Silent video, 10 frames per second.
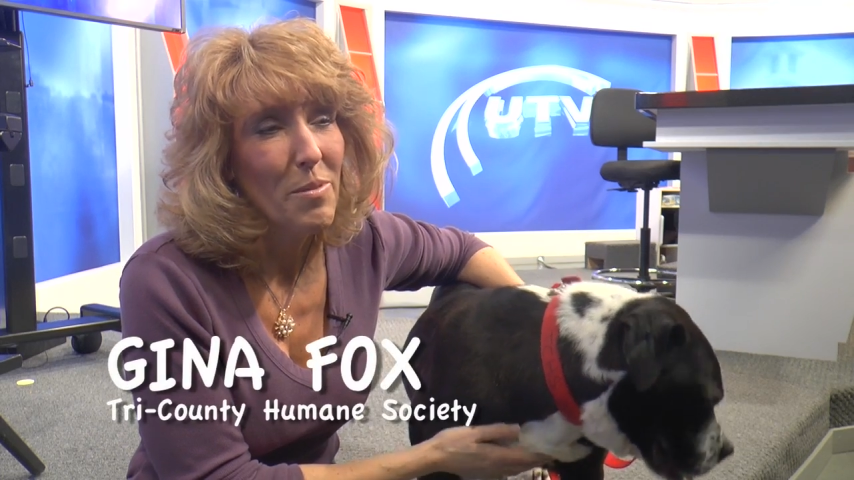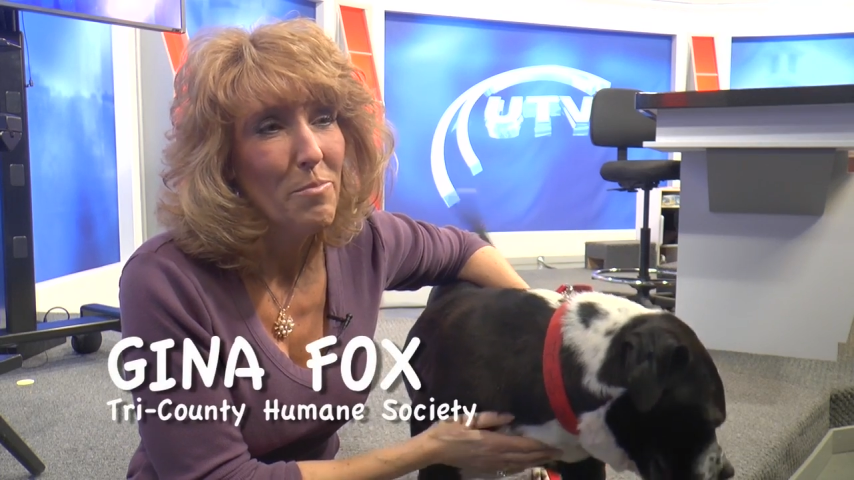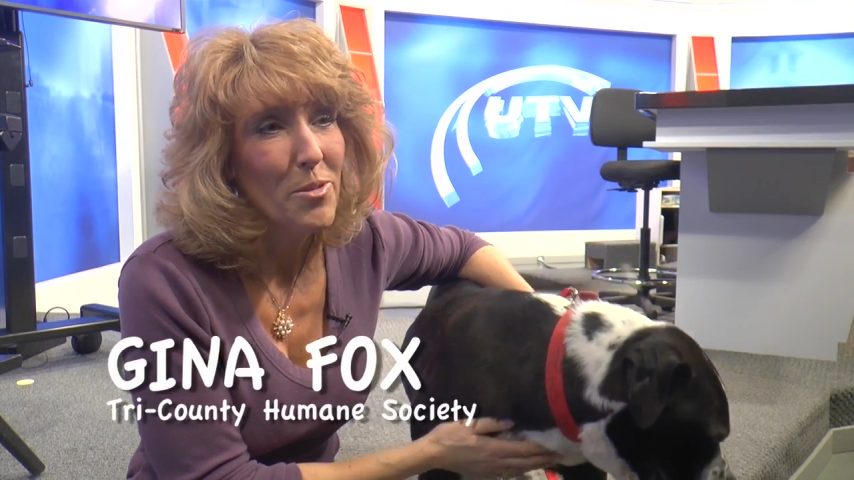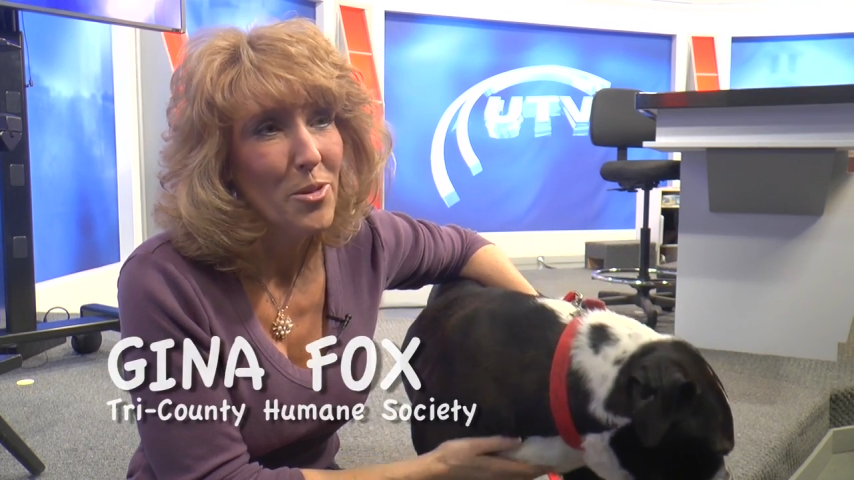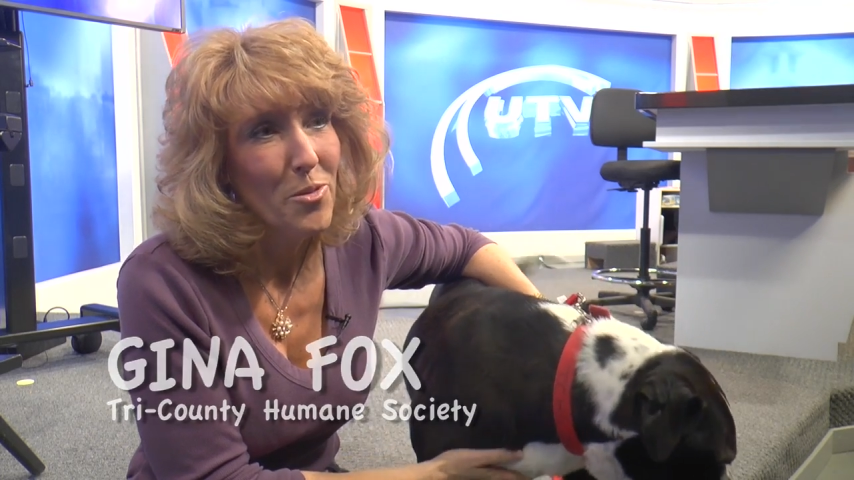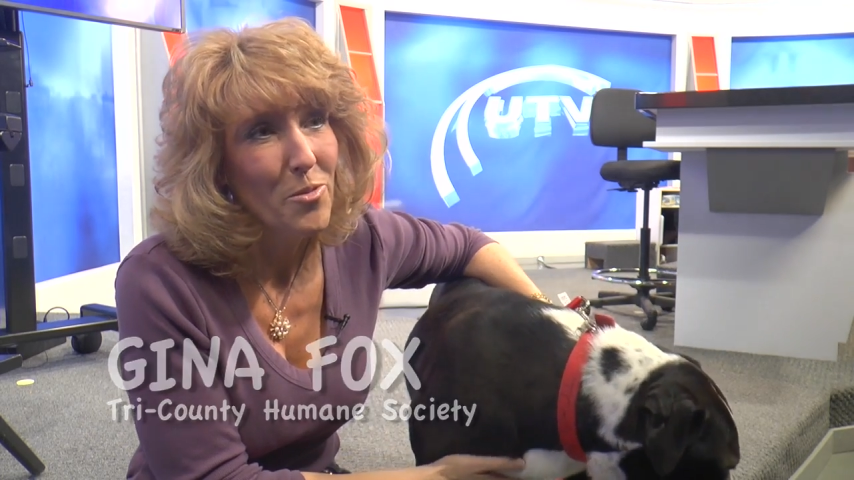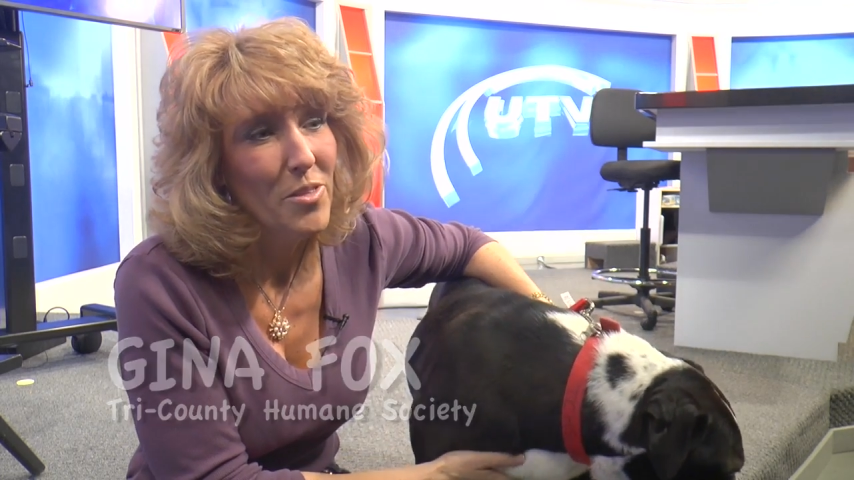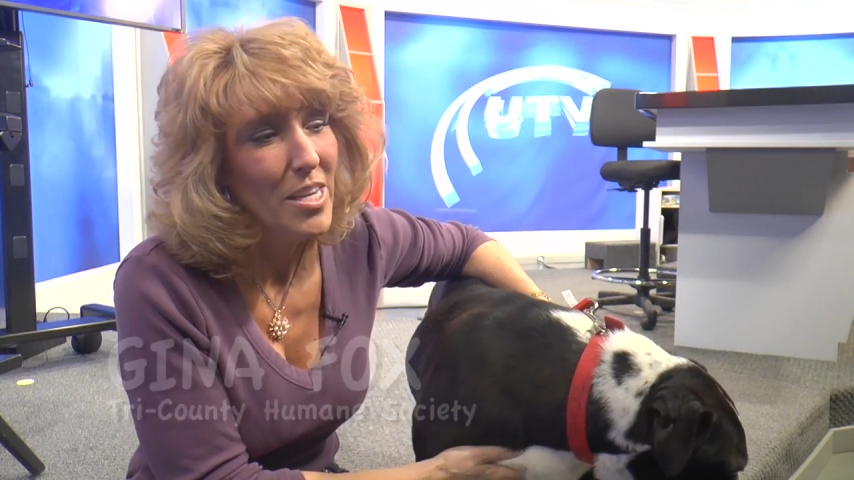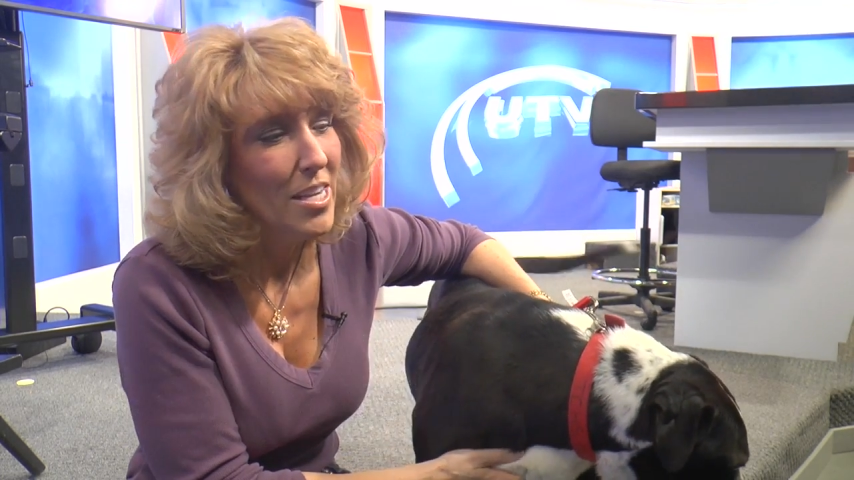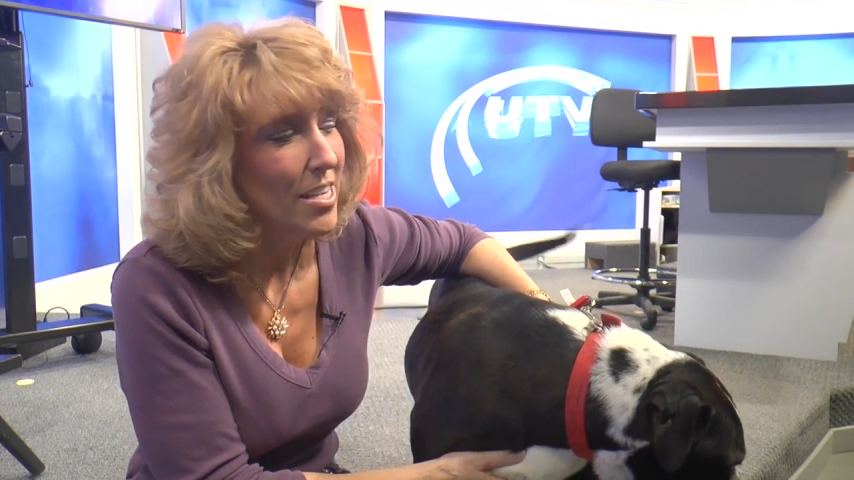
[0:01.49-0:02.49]
that people
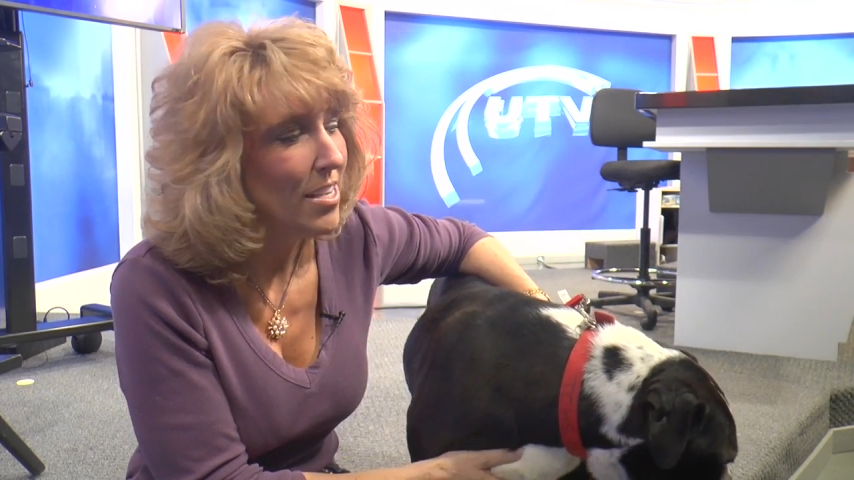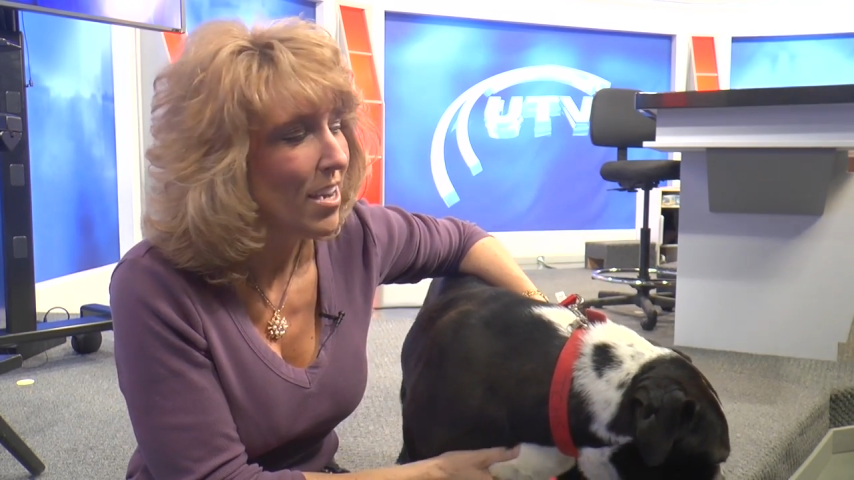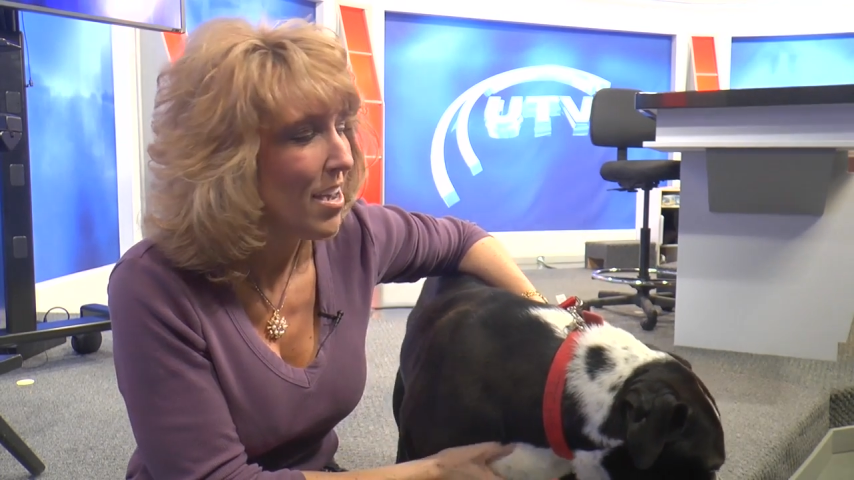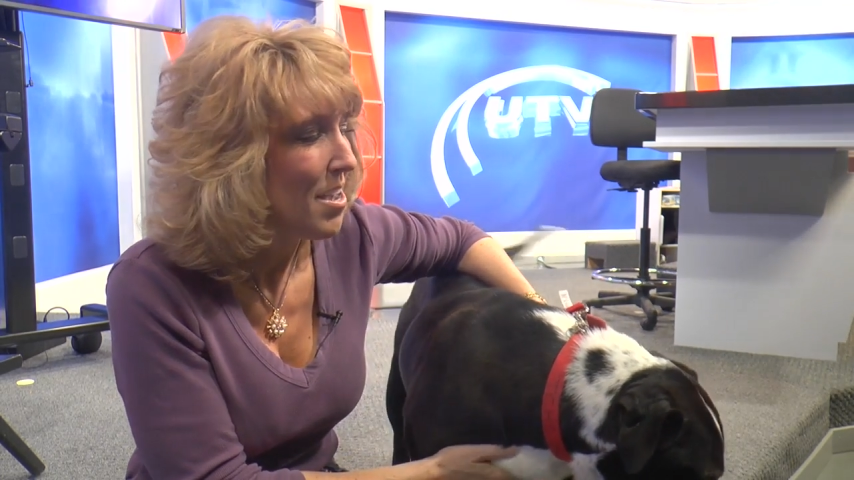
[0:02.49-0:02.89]
know the